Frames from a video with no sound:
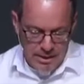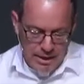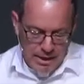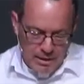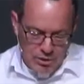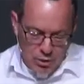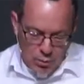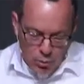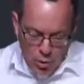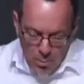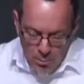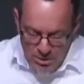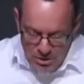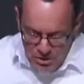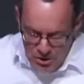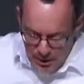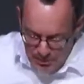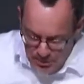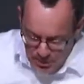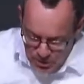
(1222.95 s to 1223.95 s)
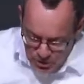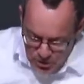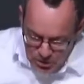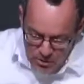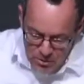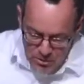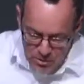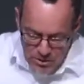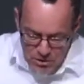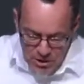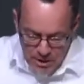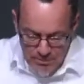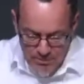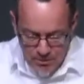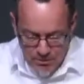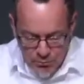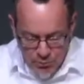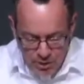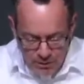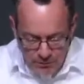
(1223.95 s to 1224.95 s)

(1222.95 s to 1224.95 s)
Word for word: And so Romans chapter 2 to chapter 3,